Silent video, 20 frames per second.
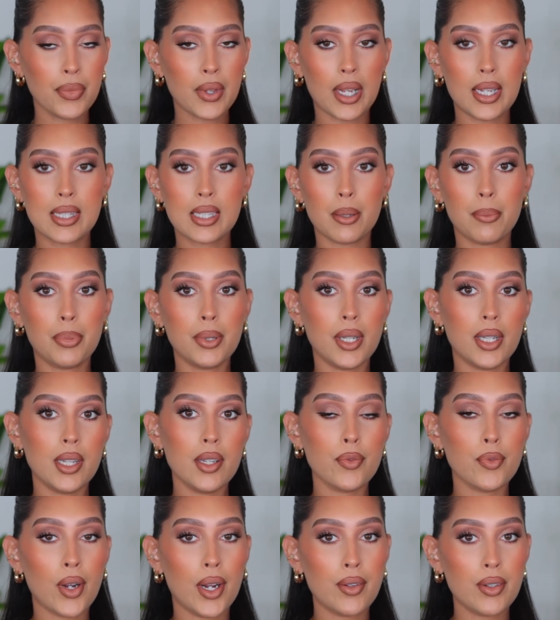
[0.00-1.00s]
It's
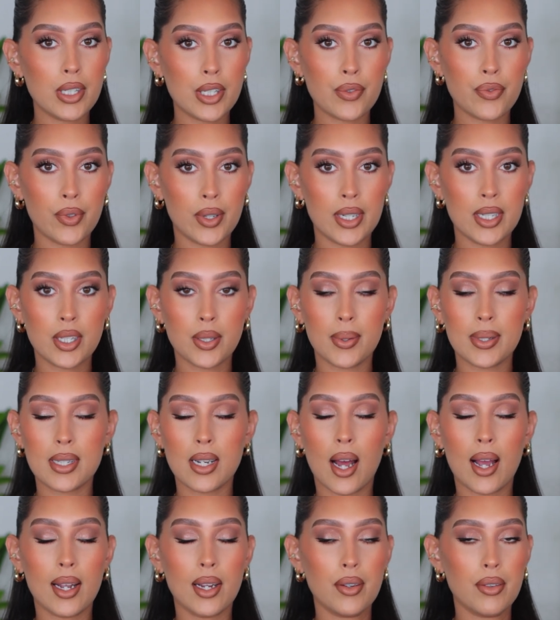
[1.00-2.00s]
completely fragrance free, so it's
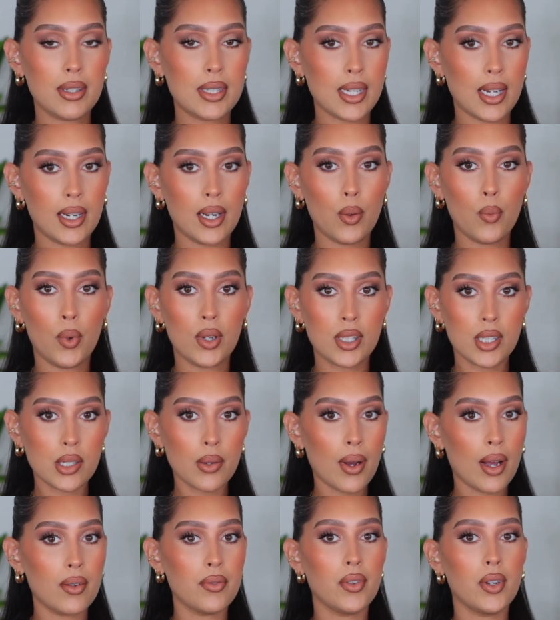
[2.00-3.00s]
not irritating
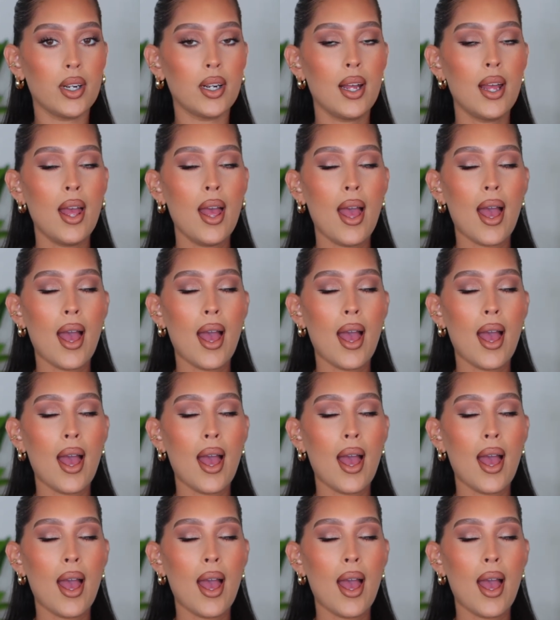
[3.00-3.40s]
whatsoever.